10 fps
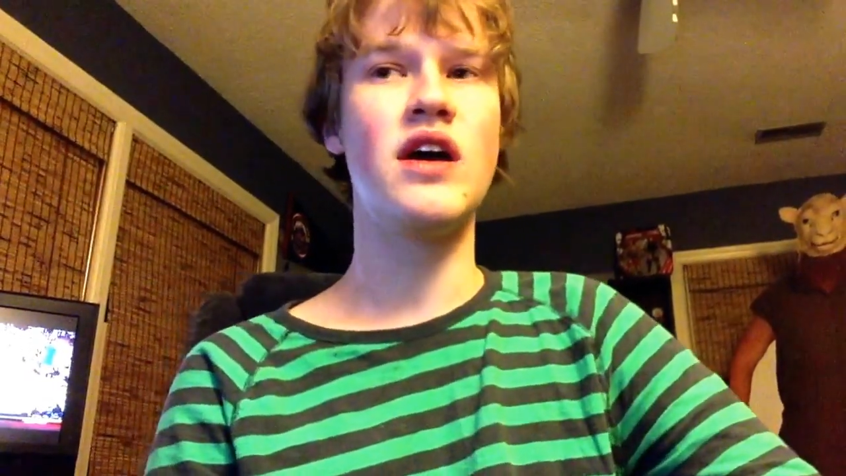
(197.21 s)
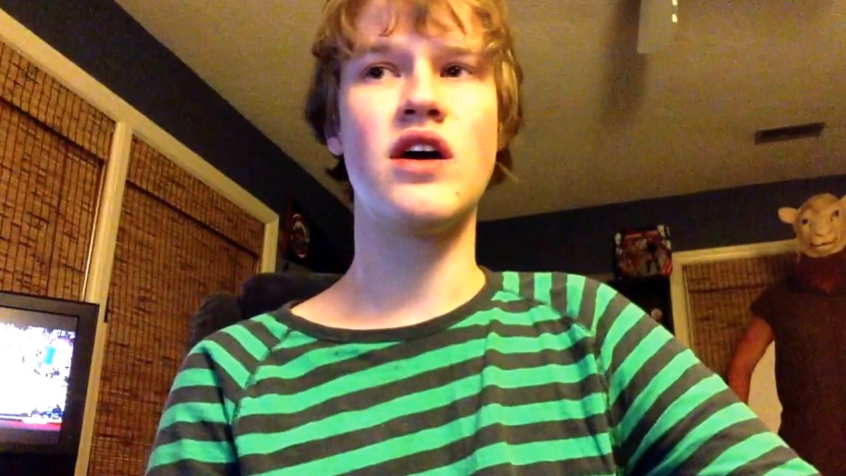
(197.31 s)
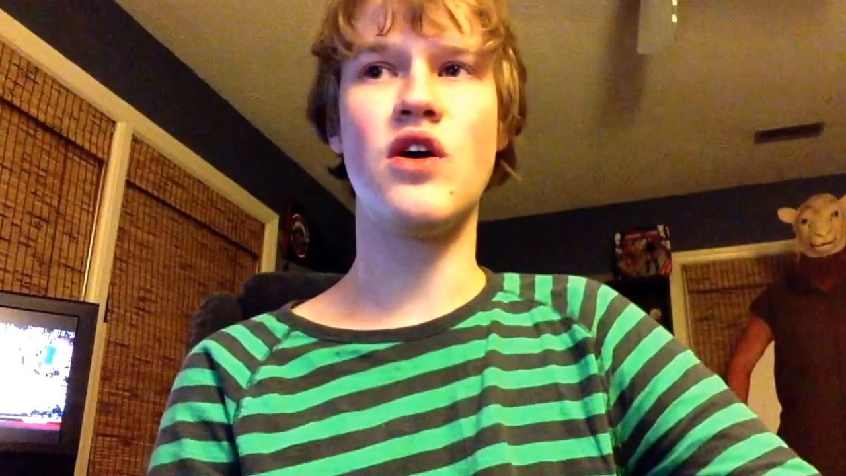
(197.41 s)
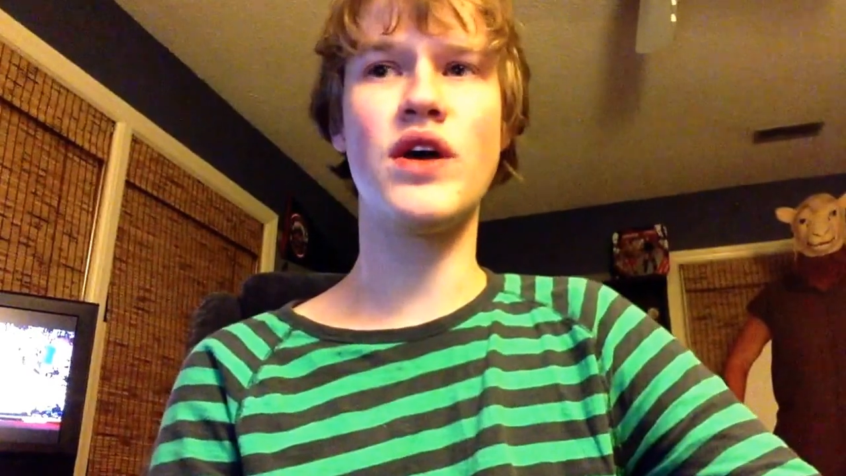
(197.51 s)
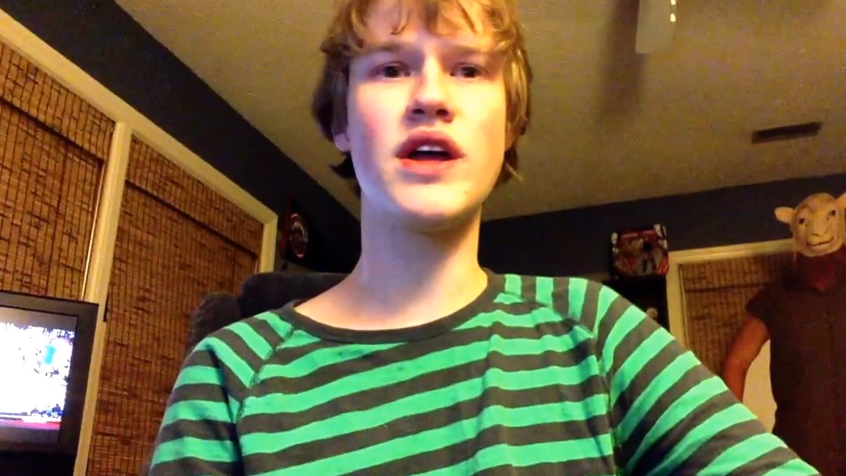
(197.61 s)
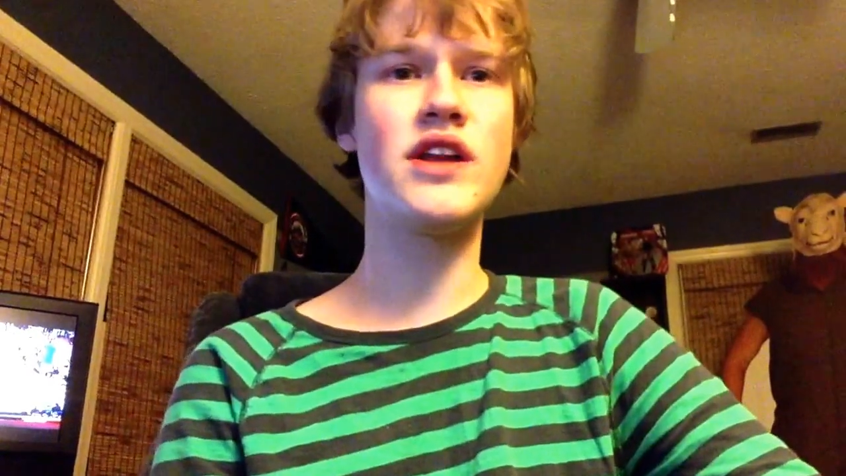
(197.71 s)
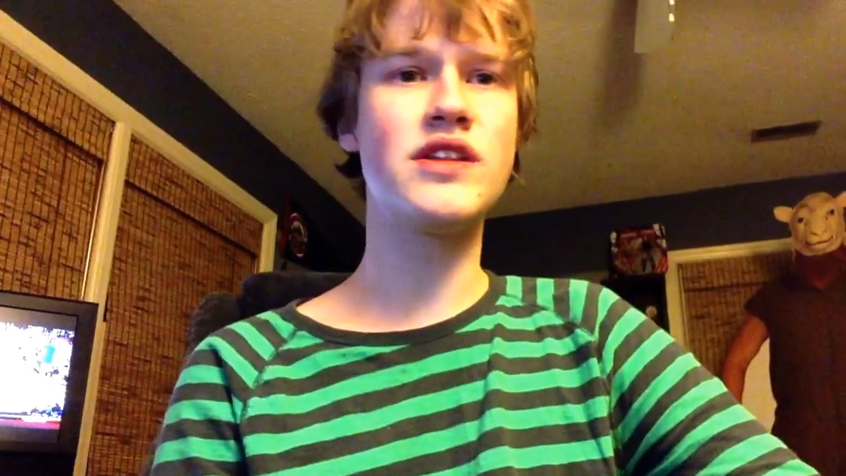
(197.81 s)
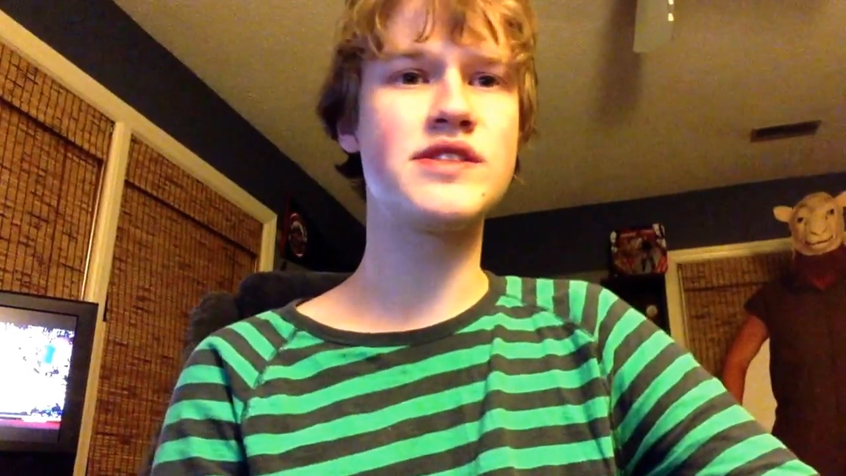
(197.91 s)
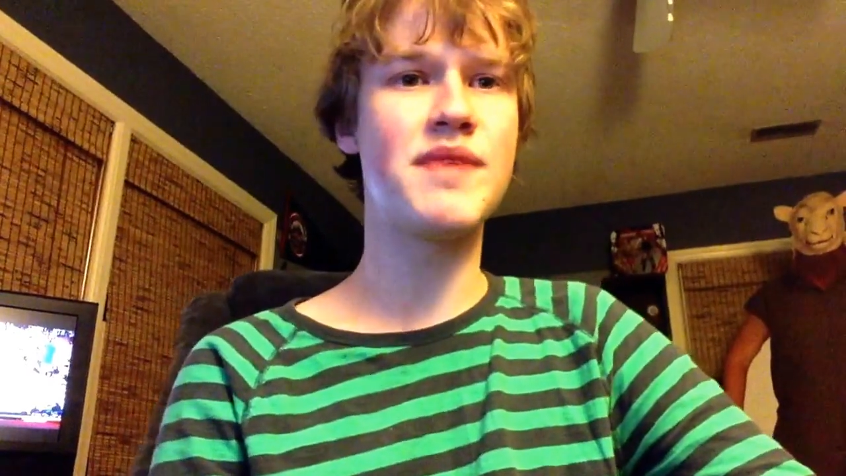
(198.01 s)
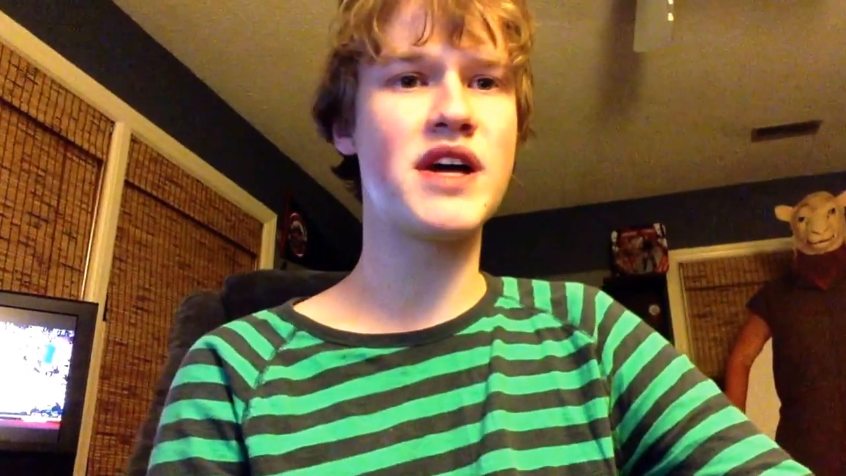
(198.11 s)
Going into
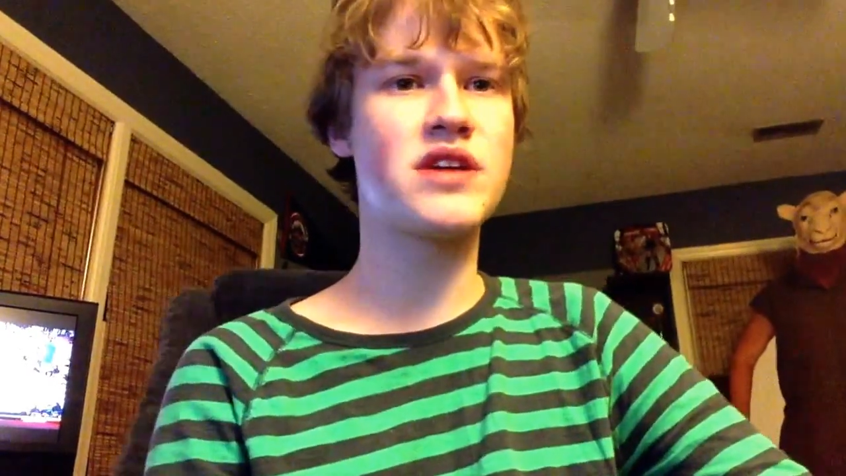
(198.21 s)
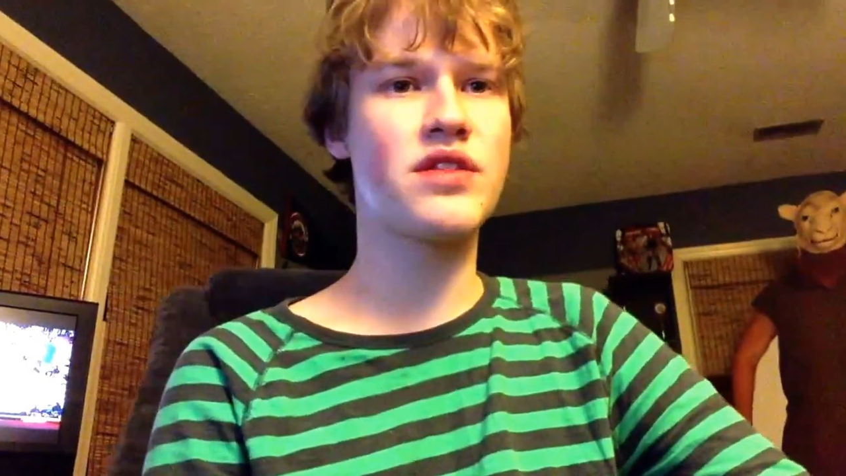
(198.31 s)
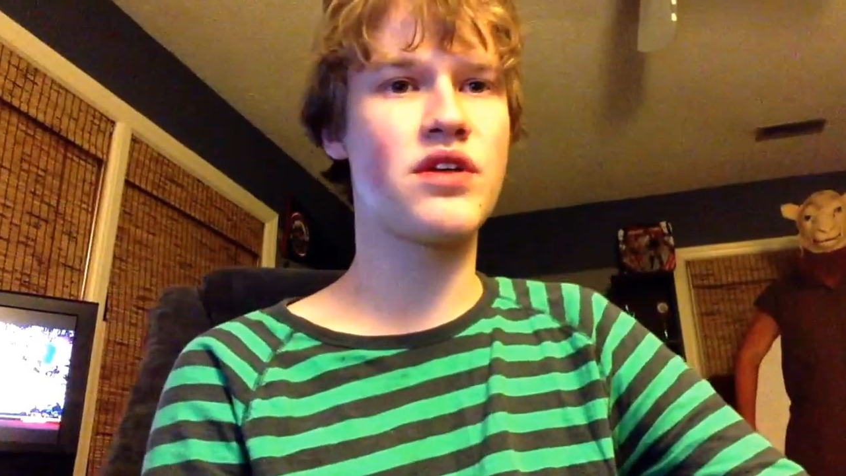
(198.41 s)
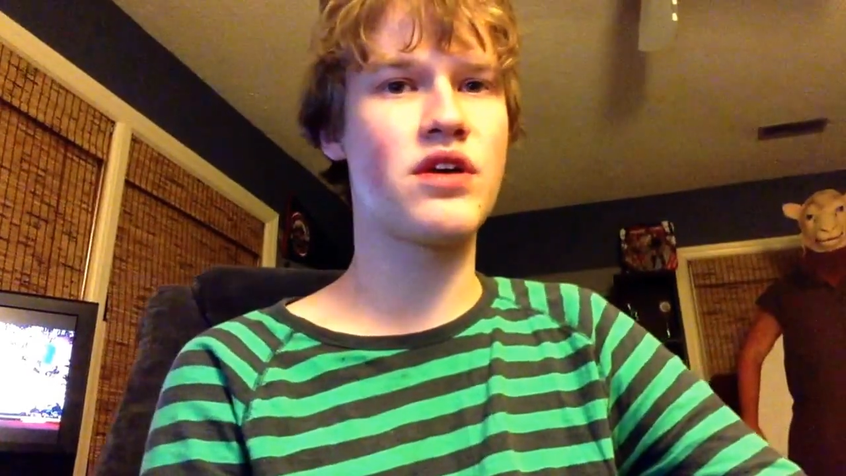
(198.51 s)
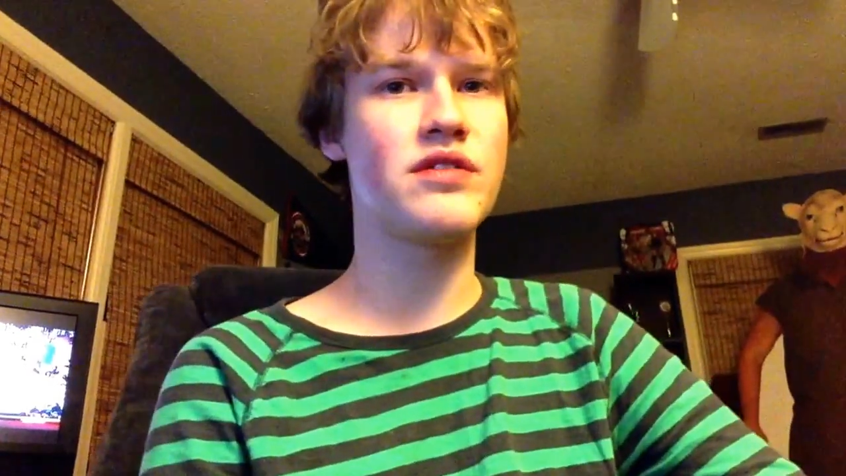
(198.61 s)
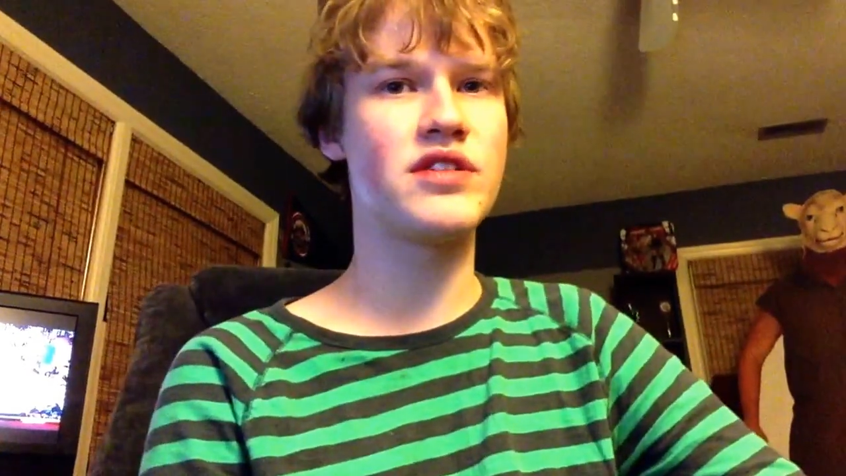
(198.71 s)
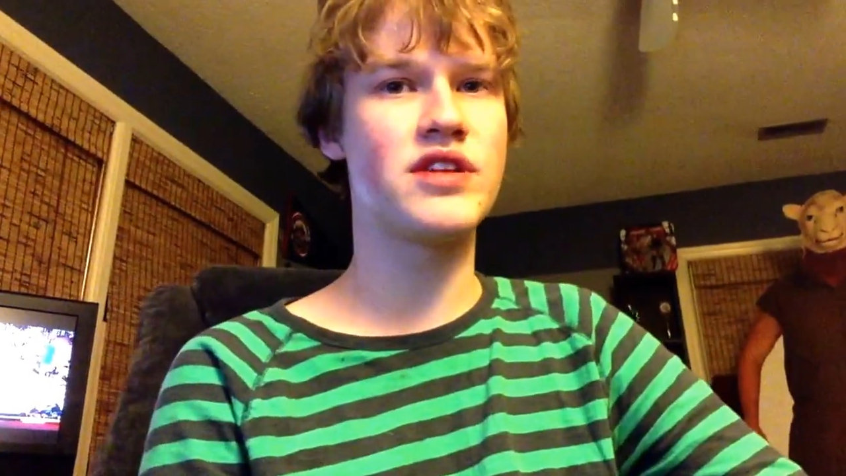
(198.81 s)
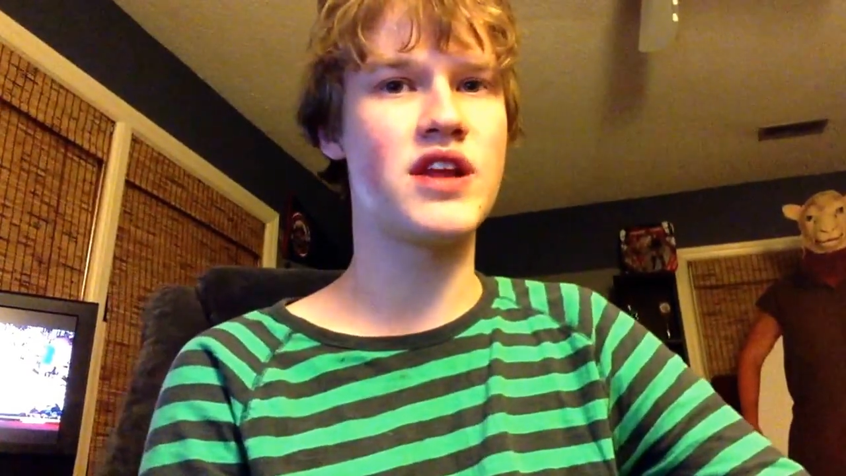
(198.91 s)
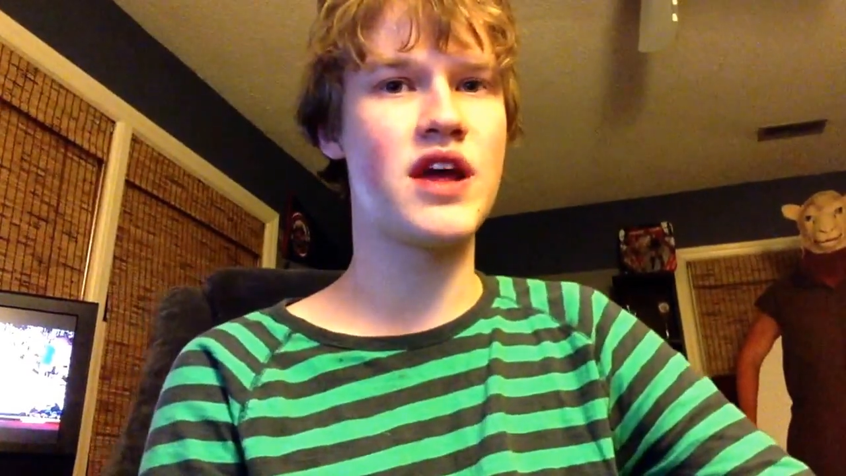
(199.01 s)
this match, I thought Dean